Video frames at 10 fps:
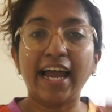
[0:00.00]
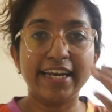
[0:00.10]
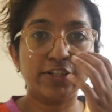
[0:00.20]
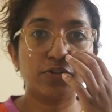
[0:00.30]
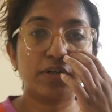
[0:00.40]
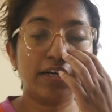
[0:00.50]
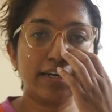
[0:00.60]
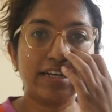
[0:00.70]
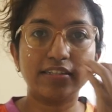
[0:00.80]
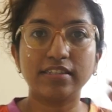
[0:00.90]
and it took her
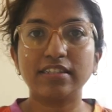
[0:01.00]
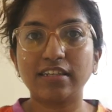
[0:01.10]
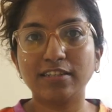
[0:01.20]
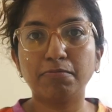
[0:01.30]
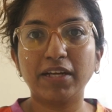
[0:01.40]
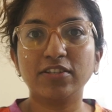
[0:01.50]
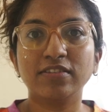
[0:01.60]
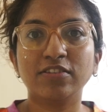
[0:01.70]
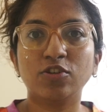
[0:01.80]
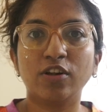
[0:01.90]
like 6
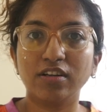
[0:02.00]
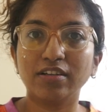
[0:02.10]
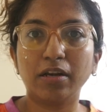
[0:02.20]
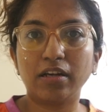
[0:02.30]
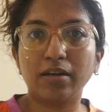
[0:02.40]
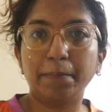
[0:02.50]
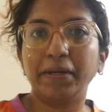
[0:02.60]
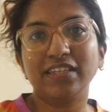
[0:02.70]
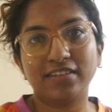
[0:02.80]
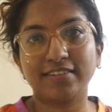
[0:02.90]
months to learn
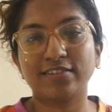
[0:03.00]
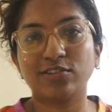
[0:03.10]
basics.